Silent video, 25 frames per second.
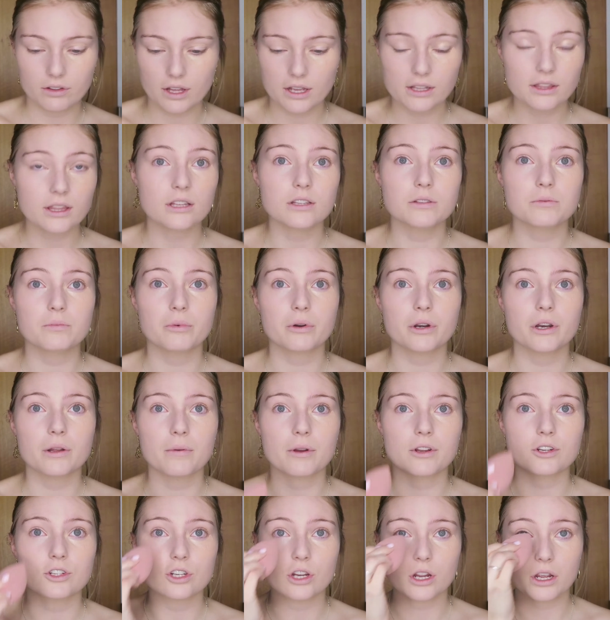like that's pretty
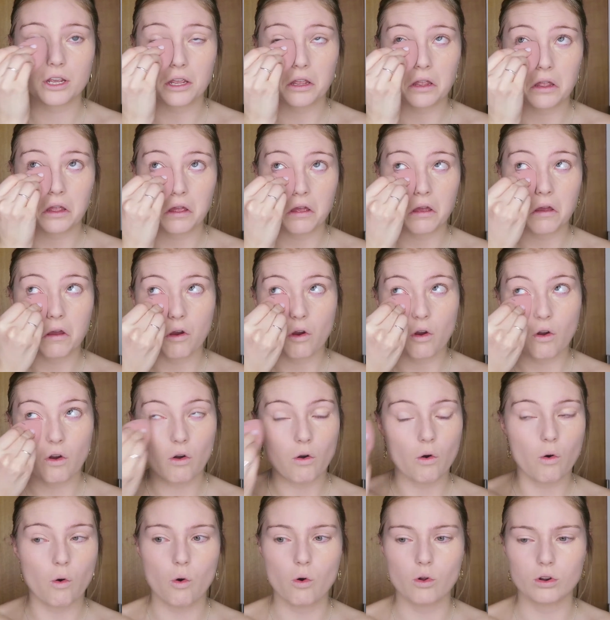much
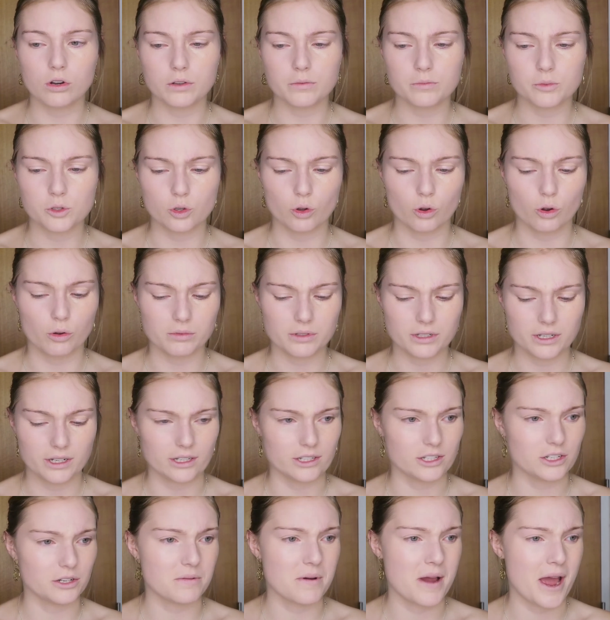all absorbed
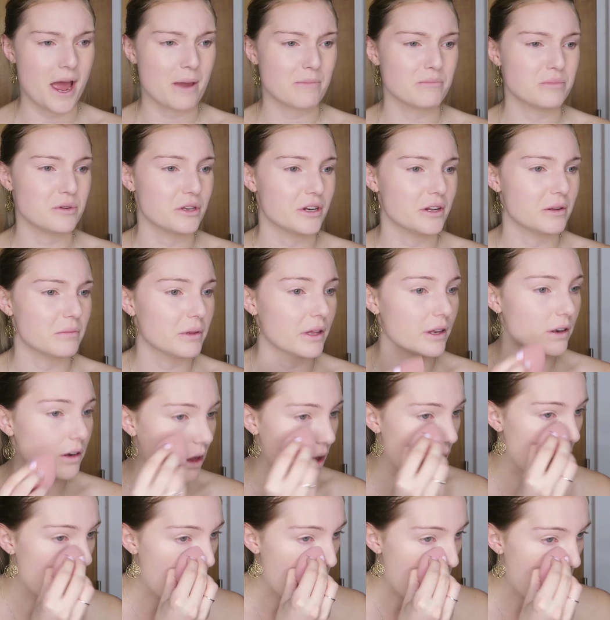into my beauty
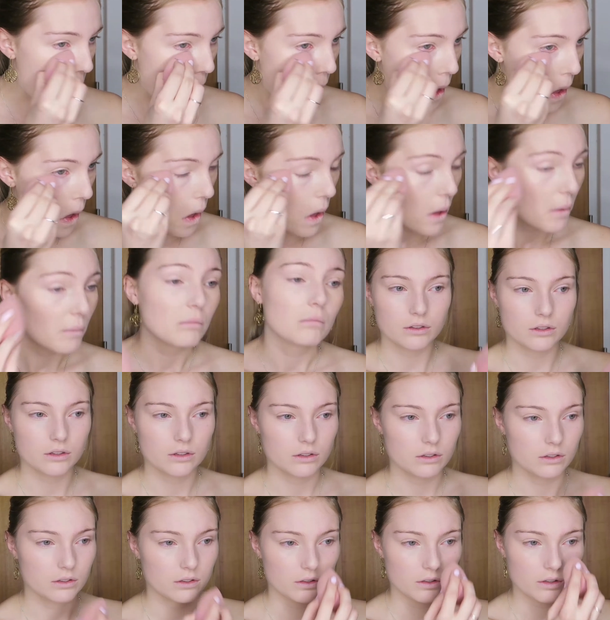blender.
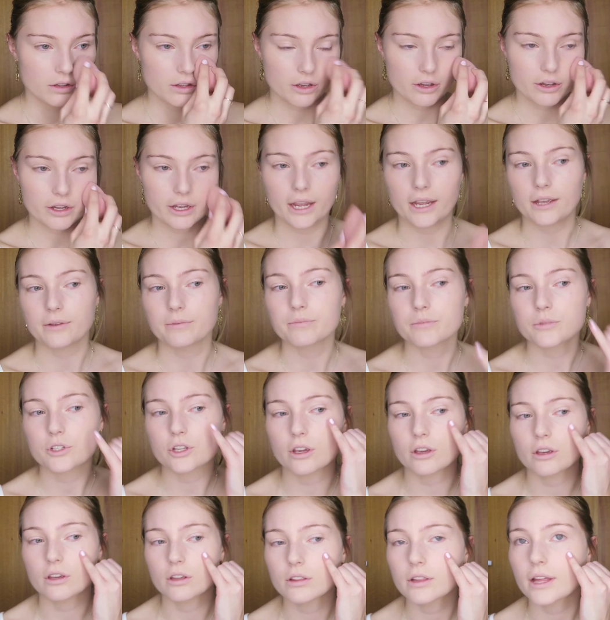Okay,
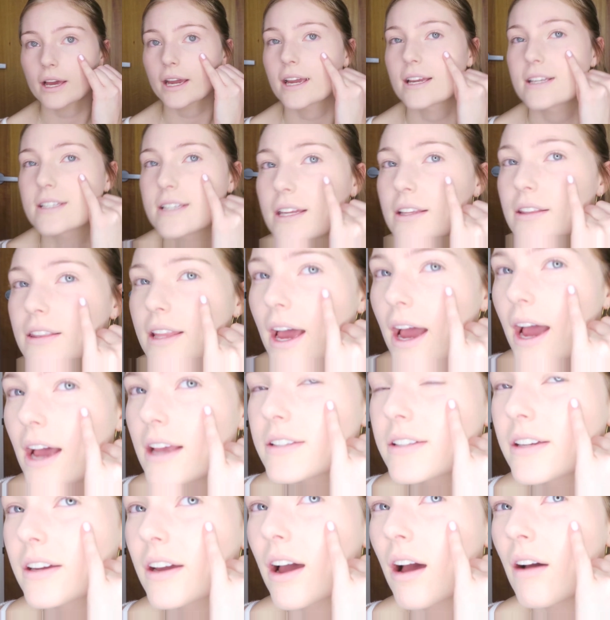so like I said, that
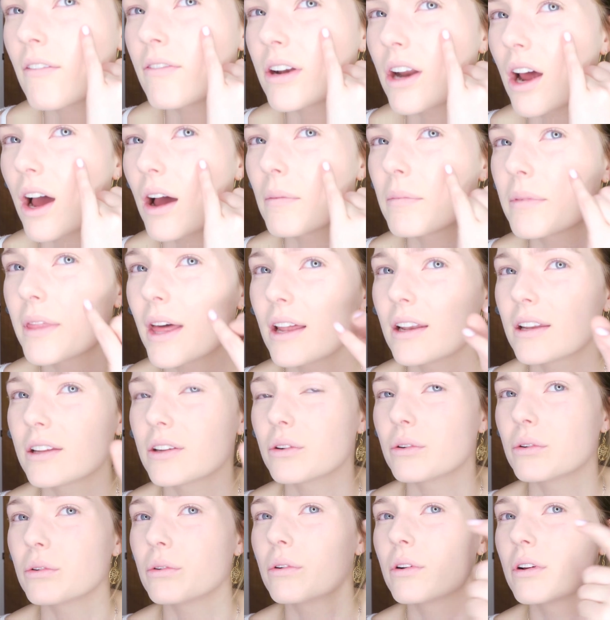hasn't covered up that
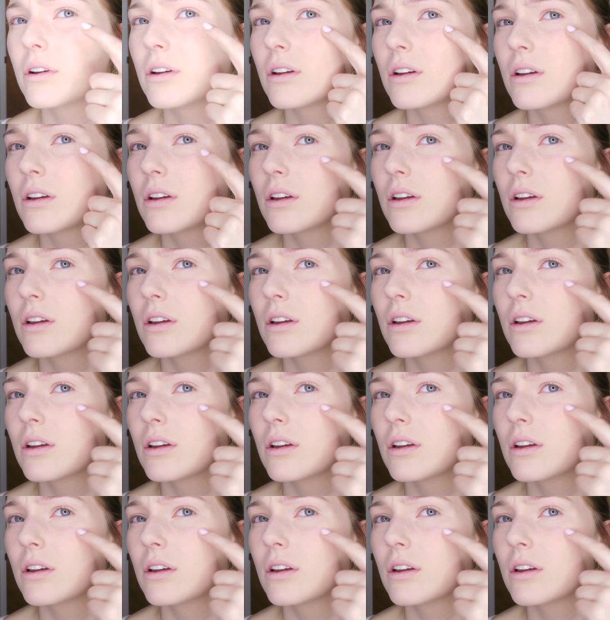little